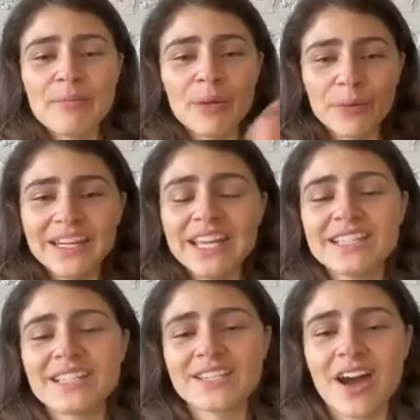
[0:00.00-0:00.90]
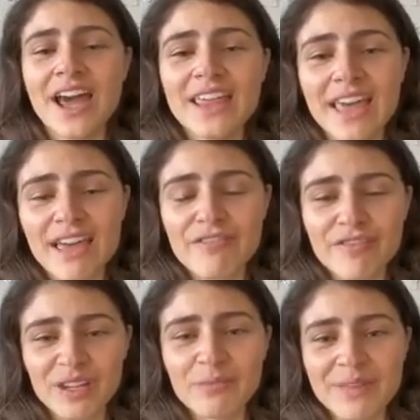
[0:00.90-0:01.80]
But we need to tie that
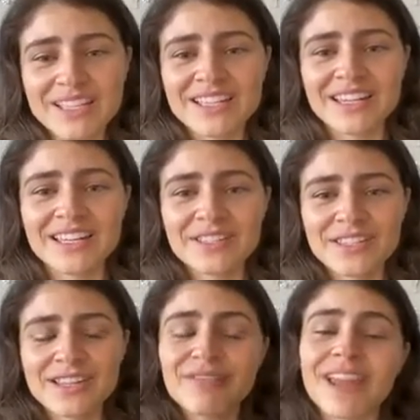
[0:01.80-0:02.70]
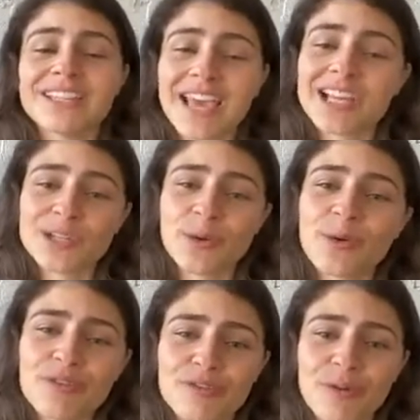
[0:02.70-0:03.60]
fundamentally to stuff like tax law
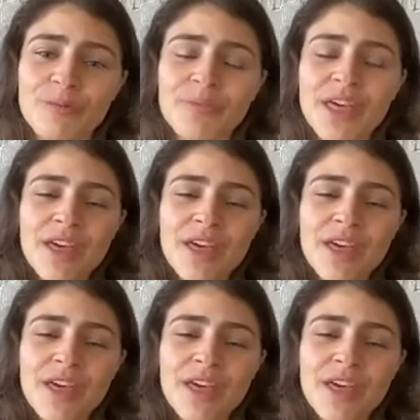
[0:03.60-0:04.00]
reform,